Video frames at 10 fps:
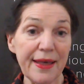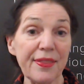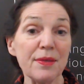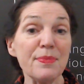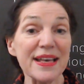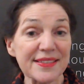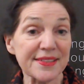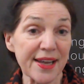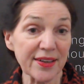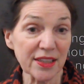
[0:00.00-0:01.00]
The mass
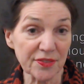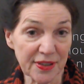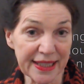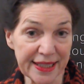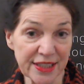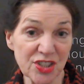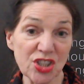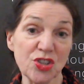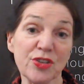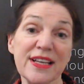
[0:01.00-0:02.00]
downing of key energy
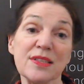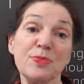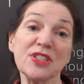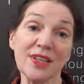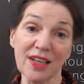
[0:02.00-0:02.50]
transmission